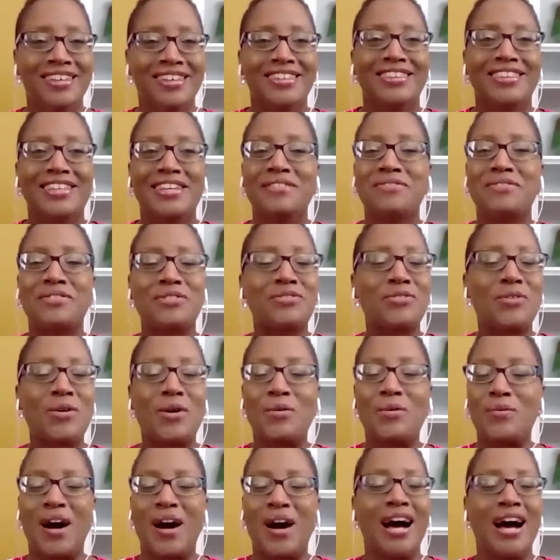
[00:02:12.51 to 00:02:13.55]
Leaves the
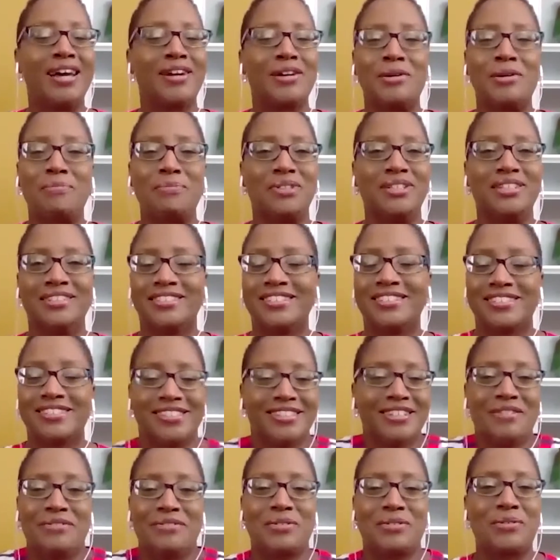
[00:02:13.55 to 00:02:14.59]
door wide open. Just
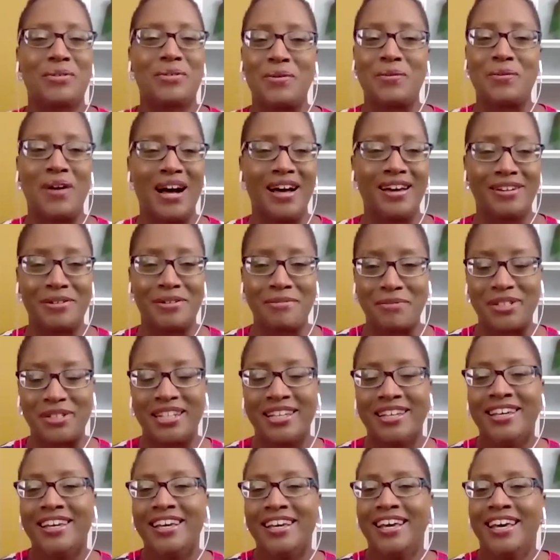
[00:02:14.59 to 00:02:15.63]
leaves the door wide open.